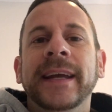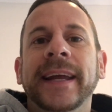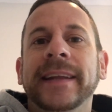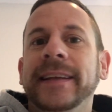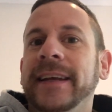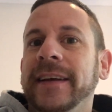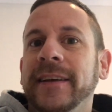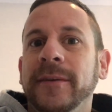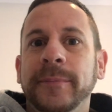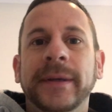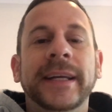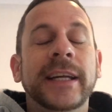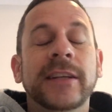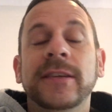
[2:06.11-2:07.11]
and they
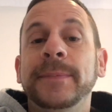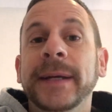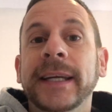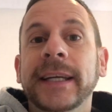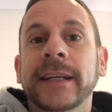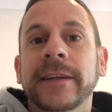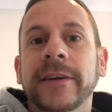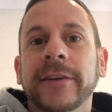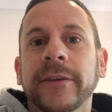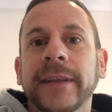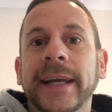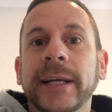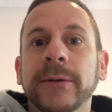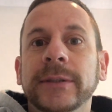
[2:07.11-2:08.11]
begin speaking in other
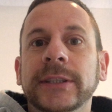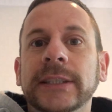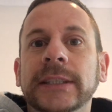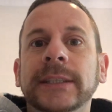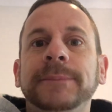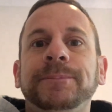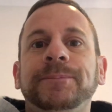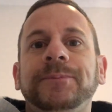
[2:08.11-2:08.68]
languages.